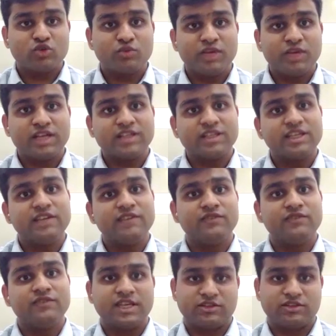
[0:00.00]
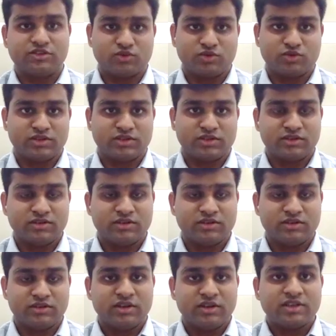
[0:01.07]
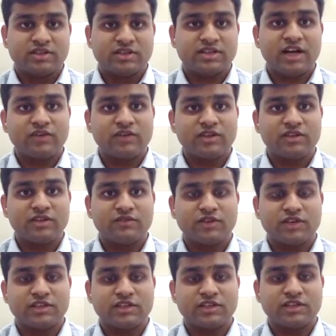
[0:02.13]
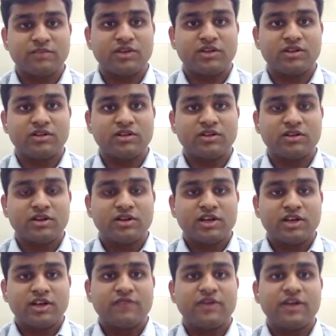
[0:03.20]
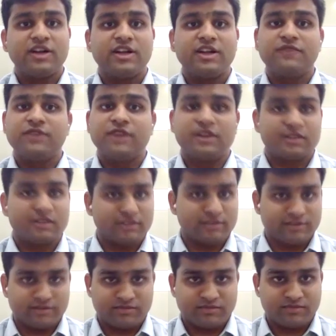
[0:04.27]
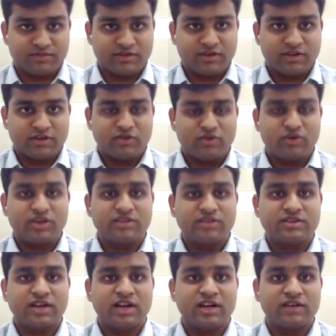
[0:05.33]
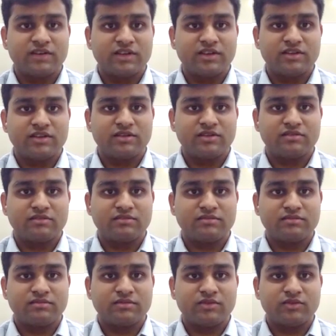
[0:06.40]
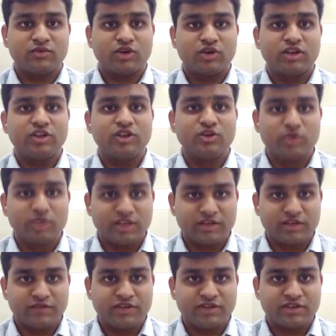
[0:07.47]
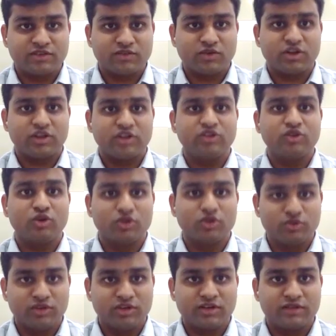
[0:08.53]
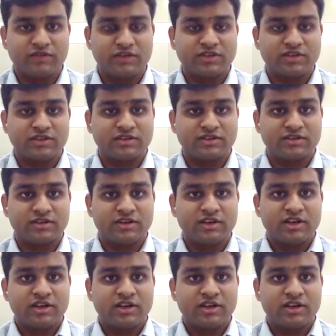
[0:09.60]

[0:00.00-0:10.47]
So make theme wise notes. Start with, for example, if I take federalism, you can start with uh, what are the unitary features, what are the non unitary features,